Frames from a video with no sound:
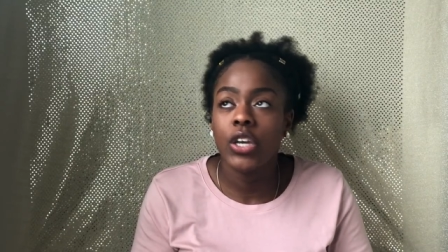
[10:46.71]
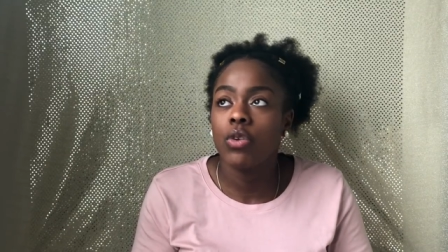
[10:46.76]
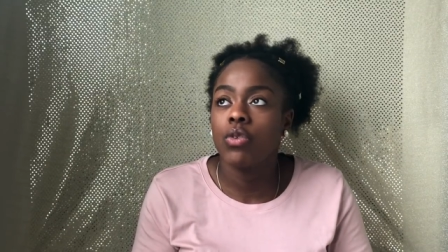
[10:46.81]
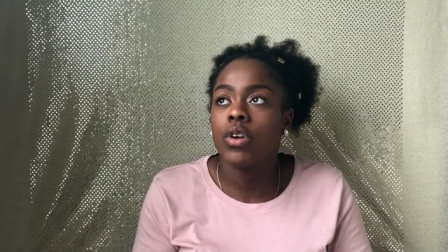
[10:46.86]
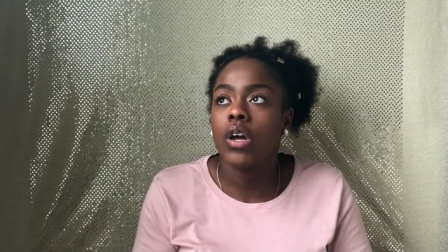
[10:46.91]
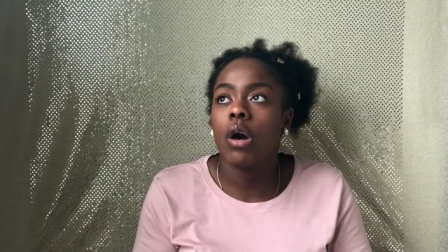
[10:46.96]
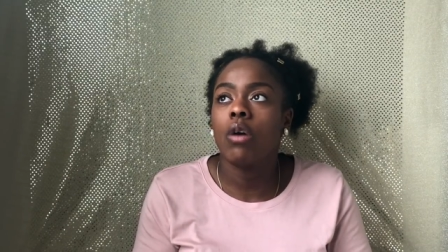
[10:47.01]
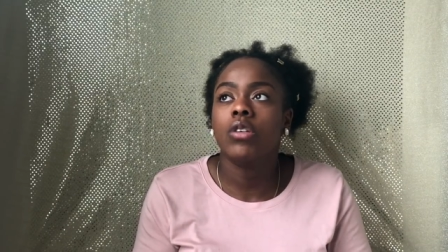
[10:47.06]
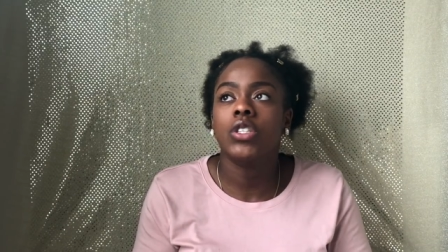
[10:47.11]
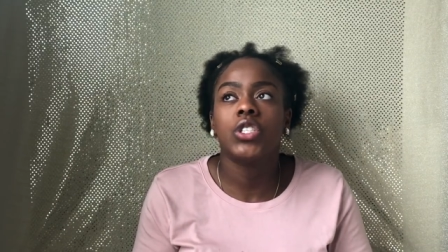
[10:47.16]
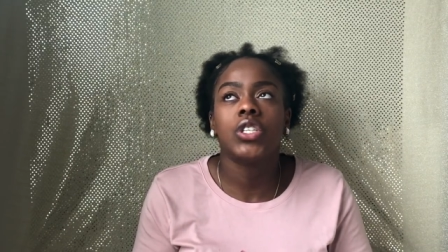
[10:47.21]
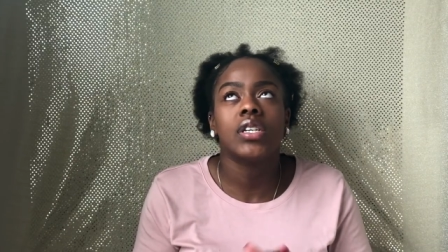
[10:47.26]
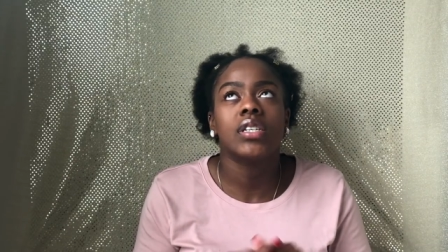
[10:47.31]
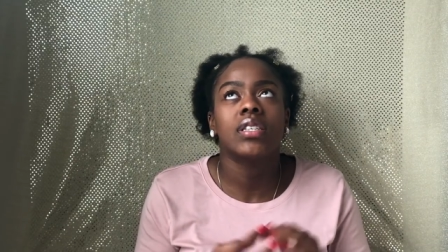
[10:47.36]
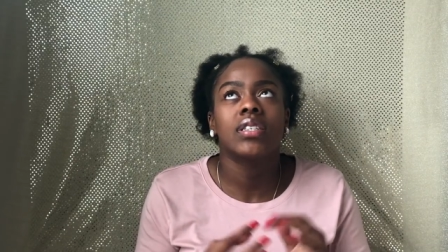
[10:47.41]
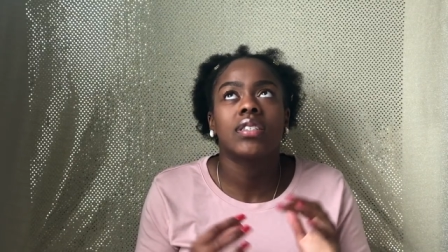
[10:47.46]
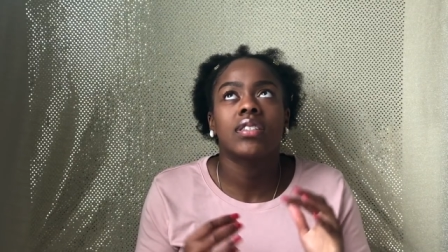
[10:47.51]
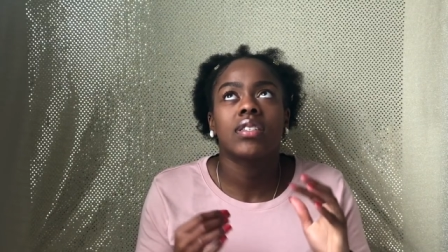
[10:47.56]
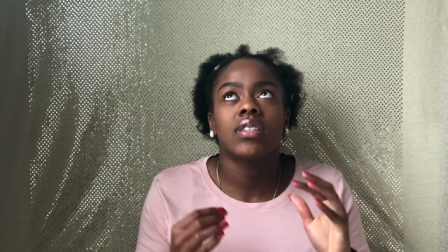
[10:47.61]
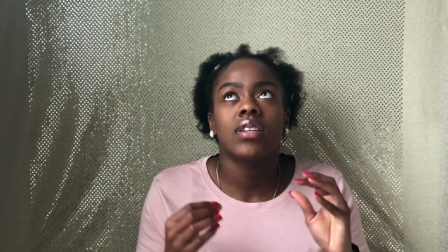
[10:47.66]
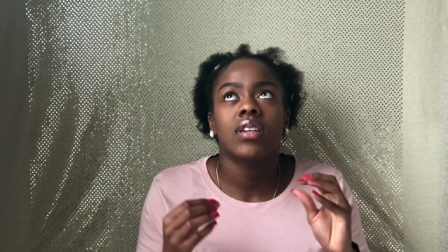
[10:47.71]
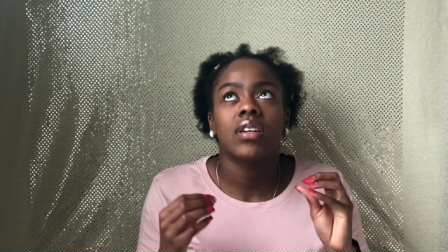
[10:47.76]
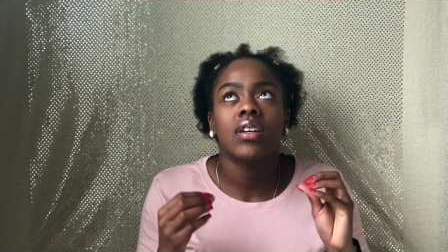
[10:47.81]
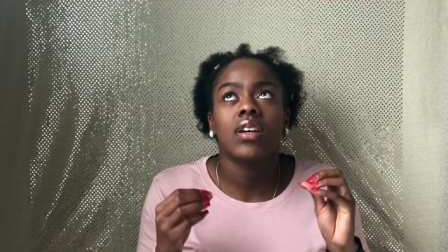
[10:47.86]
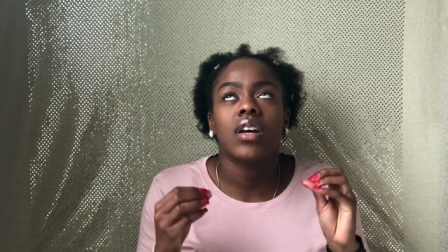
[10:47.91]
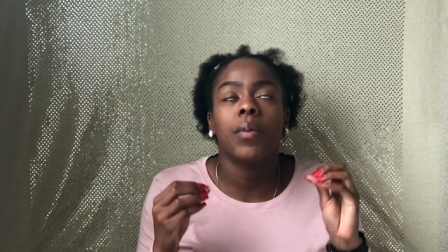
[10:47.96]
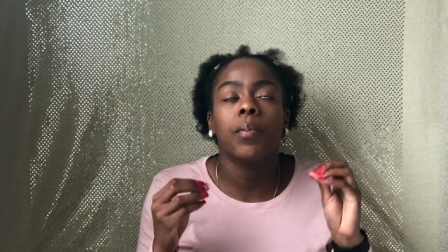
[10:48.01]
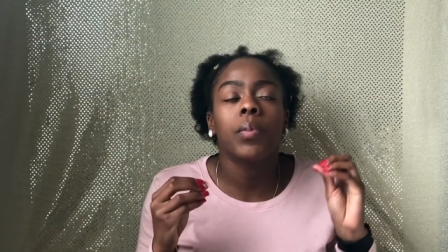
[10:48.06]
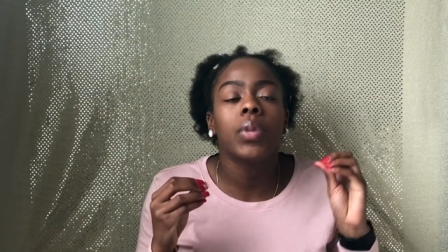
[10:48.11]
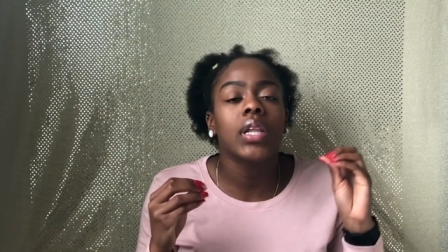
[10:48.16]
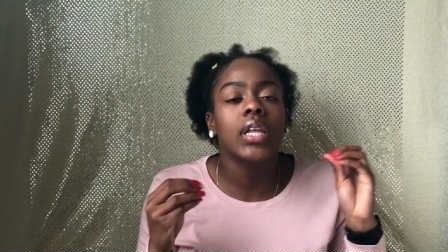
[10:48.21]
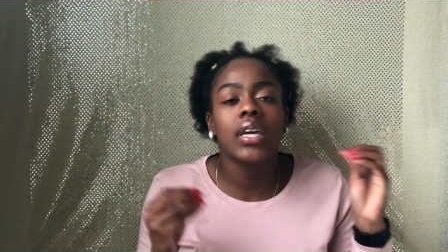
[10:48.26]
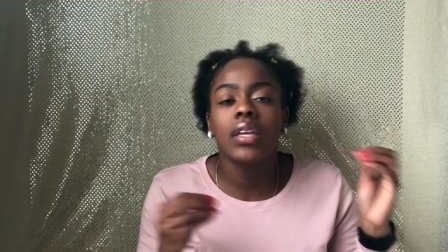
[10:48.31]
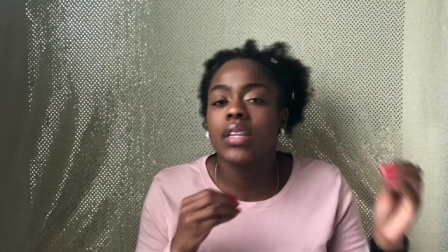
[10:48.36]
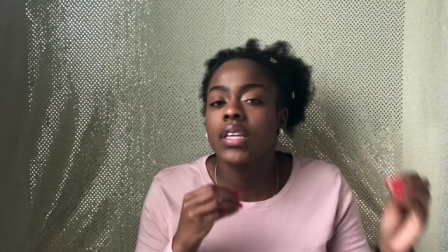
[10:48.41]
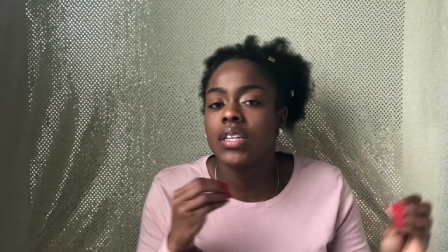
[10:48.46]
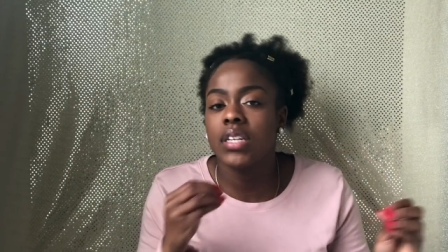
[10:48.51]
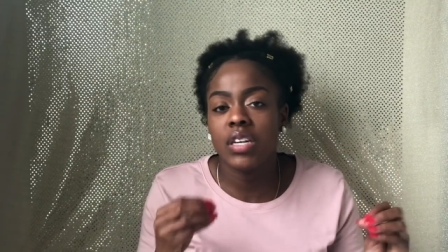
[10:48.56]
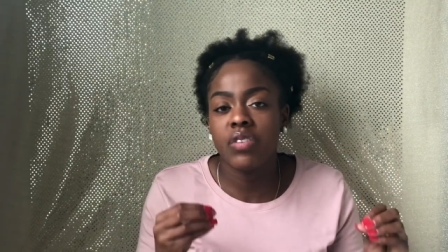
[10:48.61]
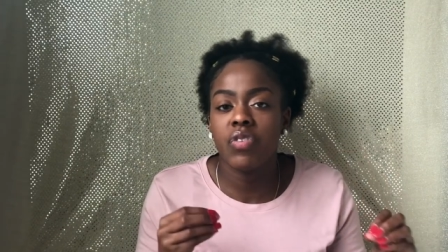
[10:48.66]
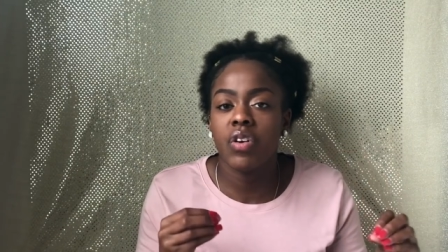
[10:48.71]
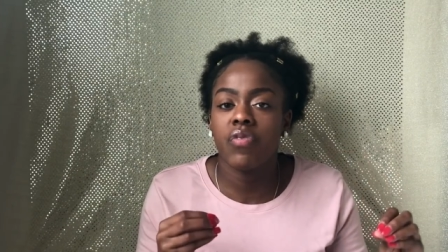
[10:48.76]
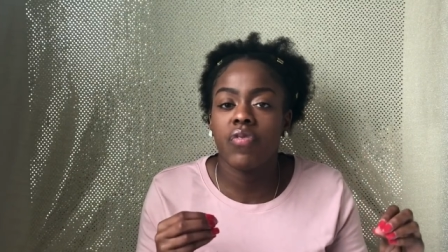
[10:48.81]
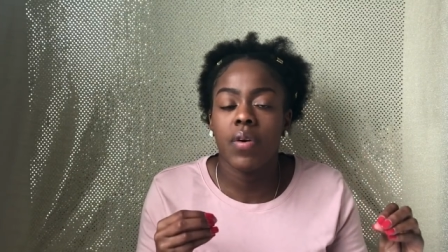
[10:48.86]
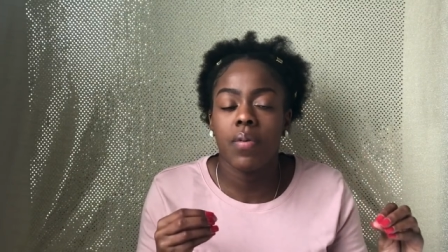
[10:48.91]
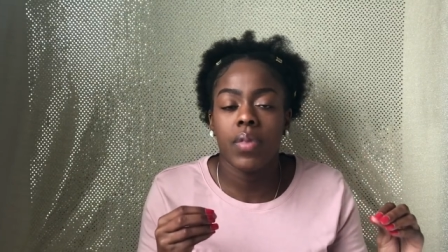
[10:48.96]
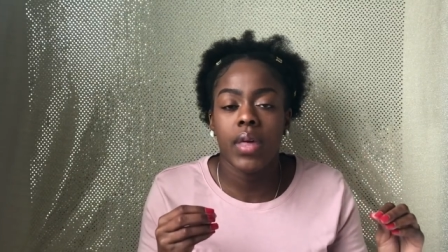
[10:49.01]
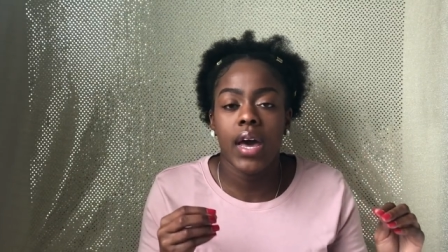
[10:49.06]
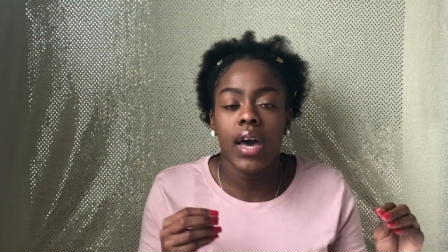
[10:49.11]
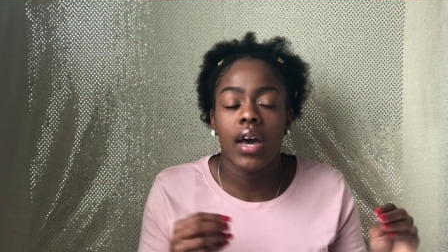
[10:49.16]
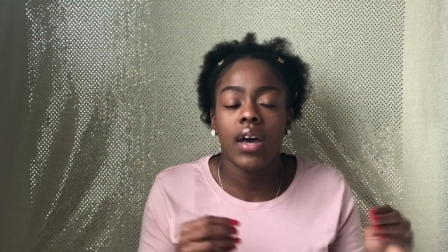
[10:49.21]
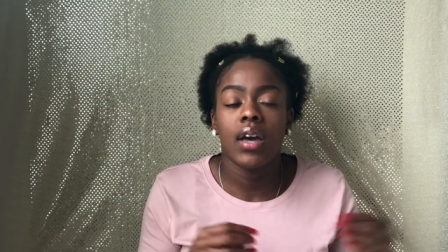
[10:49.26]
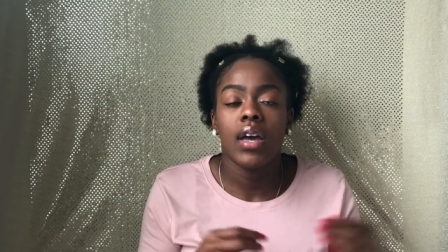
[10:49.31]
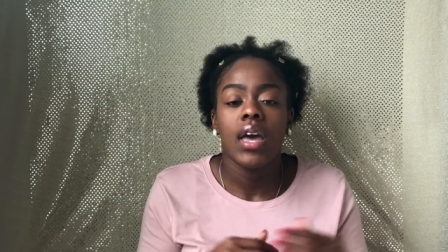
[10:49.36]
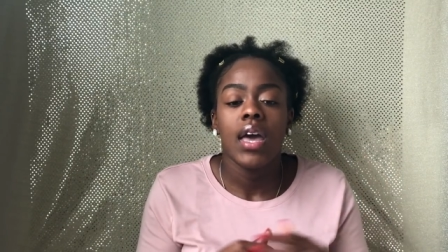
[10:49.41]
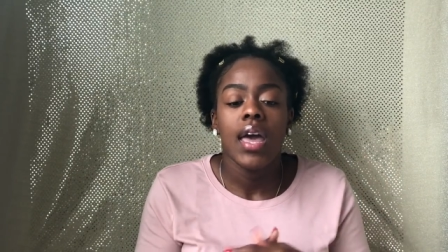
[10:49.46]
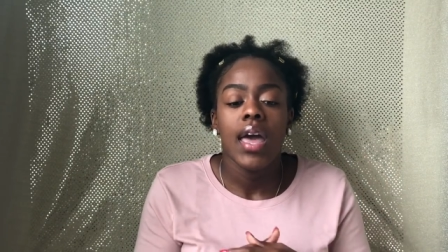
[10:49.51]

you know, just completely different from that